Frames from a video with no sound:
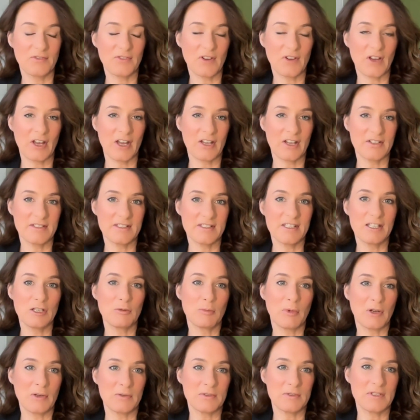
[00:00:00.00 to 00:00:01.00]

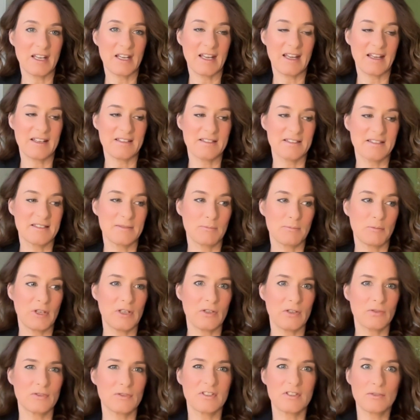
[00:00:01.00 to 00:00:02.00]
SIBO test,
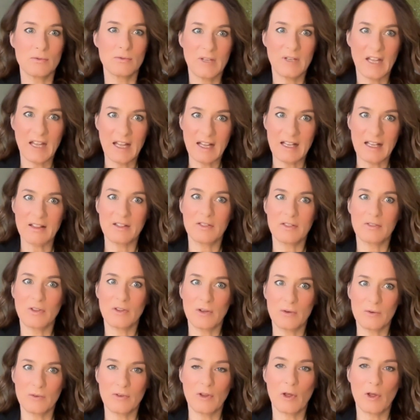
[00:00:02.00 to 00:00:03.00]
but you're still getting
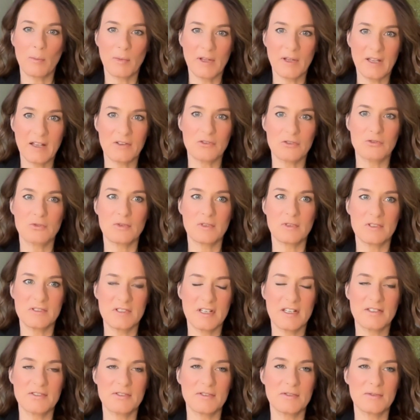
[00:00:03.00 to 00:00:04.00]
those upper
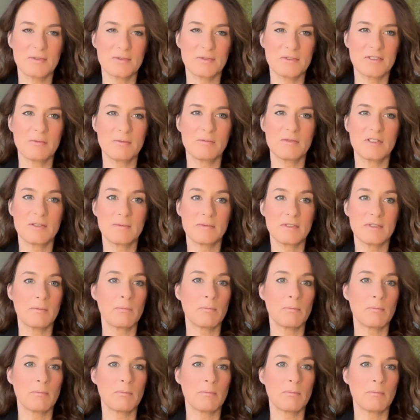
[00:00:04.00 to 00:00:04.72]
gastrointestinal symptoms,